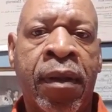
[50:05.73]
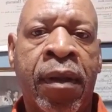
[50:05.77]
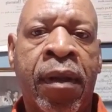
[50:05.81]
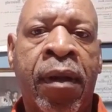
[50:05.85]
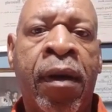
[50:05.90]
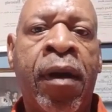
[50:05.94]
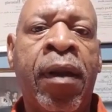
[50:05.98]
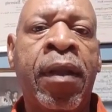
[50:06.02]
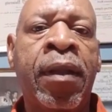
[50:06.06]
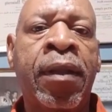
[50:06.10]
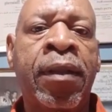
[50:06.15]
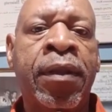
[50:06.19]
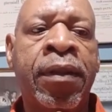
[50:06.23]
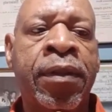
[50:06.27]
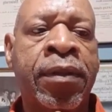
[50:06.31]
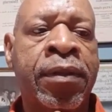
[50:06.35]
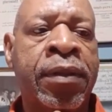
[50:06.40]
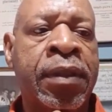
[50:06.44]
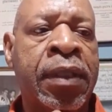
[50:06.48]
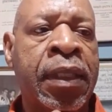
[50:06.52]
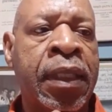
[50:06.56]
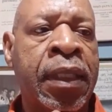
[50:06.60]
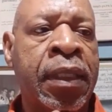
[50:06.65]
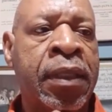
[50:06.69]
All of
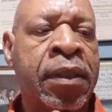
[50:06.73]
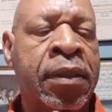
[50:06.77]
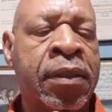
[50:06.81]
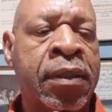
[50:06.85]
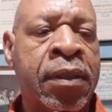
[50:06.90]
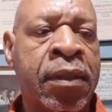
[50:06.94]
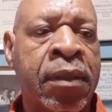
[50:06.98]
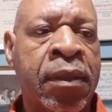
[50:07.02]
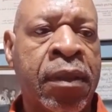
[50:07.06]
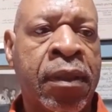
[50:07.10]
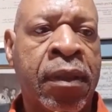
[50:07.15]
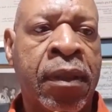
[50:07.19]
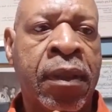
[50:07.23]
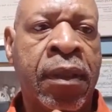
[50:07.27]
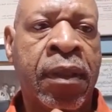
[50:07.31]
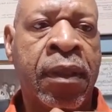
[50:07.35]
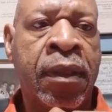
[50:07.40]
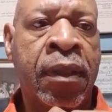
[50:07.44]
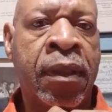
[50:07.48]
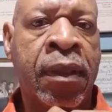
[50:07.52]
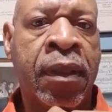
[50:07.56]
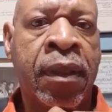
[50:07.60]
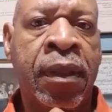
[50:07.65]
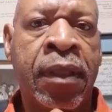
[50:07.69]
those things
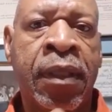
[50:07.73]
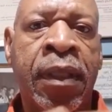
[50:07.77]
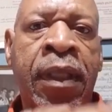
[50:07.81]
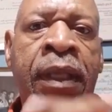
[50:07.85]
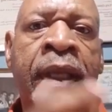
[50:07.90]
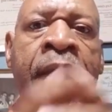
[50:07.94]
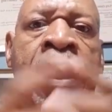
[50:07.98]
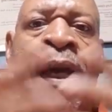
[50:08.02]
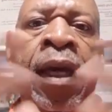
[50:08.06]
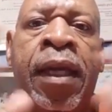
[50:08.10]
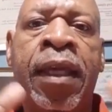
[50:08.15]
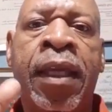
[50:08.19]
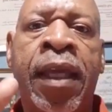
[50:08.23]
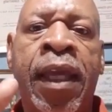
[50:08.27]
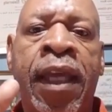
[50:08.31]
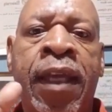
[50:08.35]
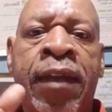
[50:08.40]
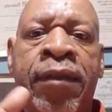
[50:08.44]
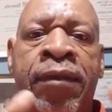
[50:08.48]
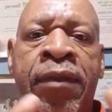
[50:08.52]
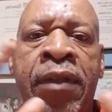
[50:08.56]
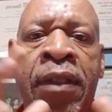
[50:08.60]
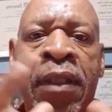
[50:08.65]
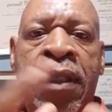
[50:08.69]
that God
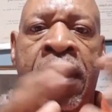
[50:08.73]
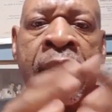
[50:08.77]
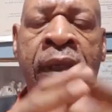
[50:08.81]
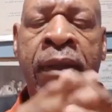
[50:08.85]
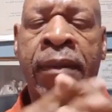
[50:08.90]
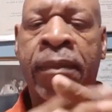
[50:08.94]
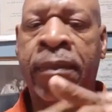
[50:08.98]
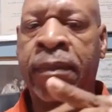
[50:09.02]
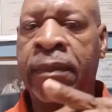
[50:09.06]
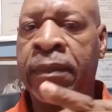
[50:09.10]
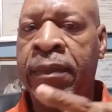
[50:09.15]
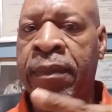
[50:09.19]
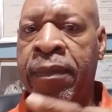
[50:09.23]
gave to him.